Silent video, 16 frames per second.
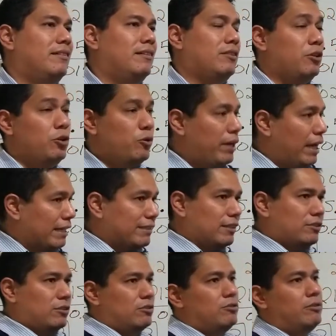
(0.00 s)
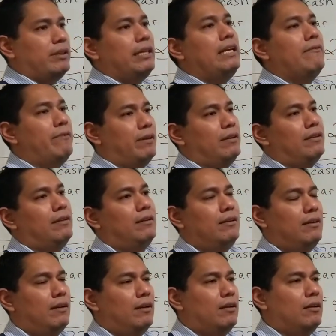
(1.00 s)
Do no. you get 600 even?
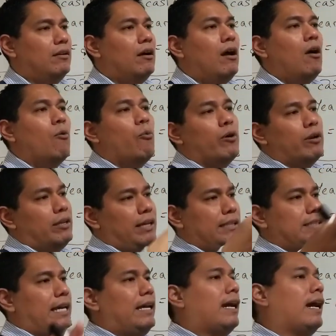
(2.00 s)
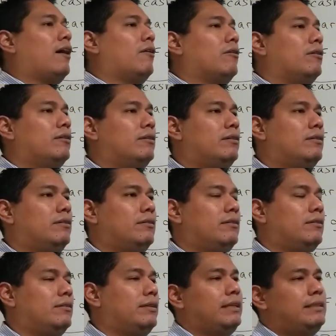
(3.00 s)
No, you don't. What do they take out?
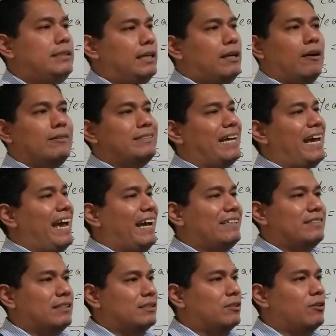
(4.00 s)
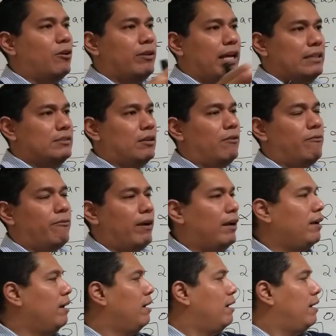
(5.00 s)
They take, take out taxes take and all that taxes, stuff, right?
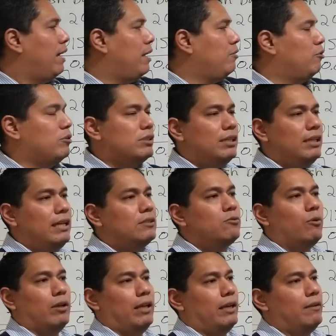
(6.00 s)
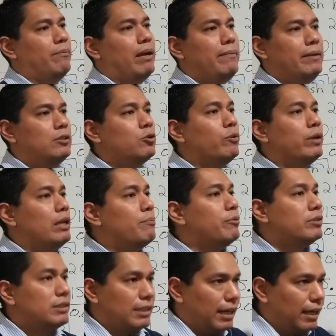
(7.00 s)
Yeah. And usually it's what, like maybe
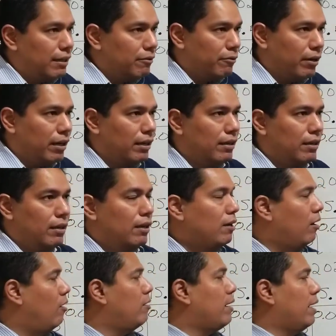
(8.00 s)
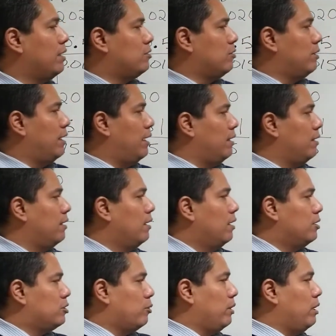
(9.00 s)
20%, right? About. Okay, so then
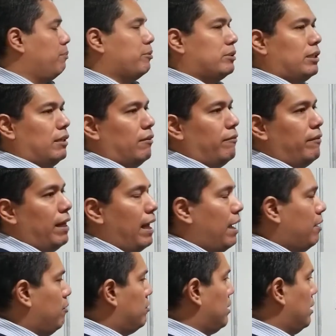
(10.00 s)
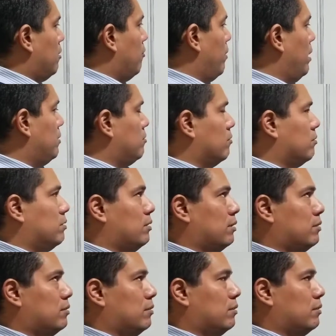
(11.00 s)
20% of that you take away, so
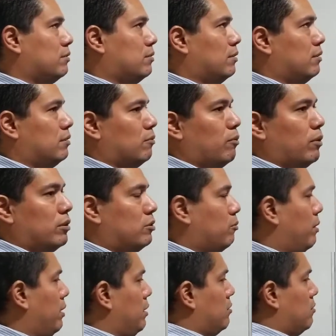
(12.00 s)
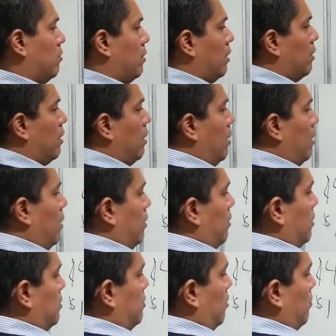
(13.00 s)
6, 6 is 120, so then
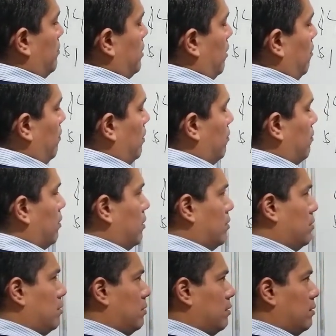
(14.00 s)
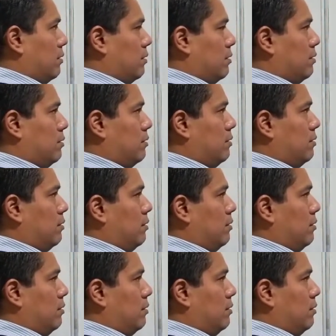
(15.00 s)
this comes out, wait, hold on, 6,